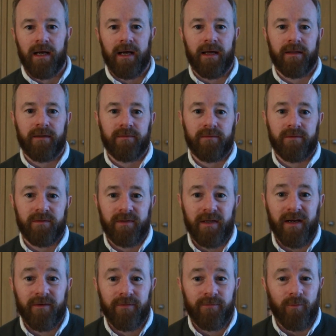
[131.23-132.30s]
and
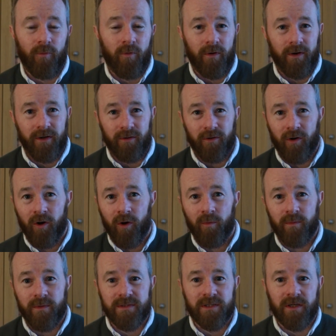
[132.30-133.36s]
therefore you're
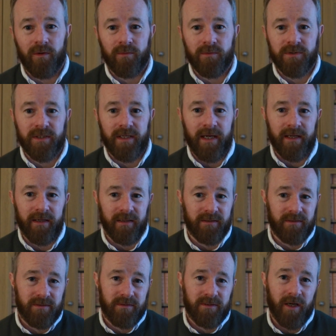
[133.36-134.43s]
always going to get a
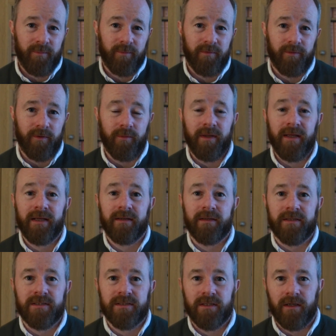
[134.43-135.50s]
type of
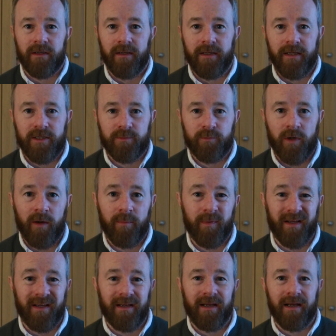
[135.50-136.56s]
uniqueness in each property,